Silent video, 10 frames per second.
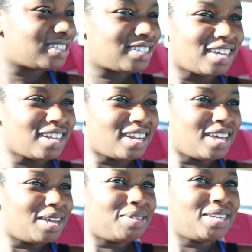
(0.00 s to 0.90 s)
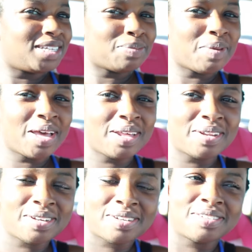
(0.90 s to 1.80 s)
Shut up! It doesn't
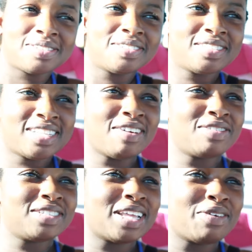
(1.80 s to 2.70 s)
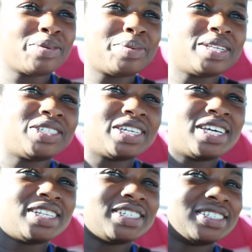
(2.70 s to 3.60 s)
matter. They would they would have been
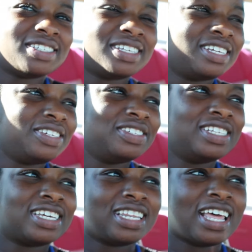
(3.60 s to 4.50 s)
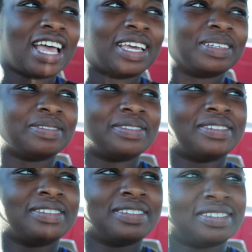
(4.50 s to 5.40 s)
jealous, and you looking Who like. You think
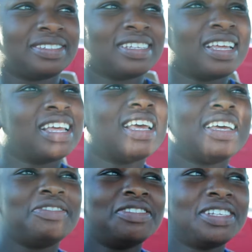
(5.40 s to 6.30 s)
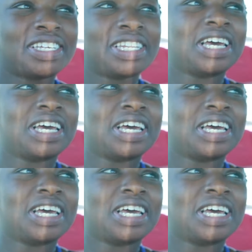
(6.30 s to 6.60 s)
you are. And you looking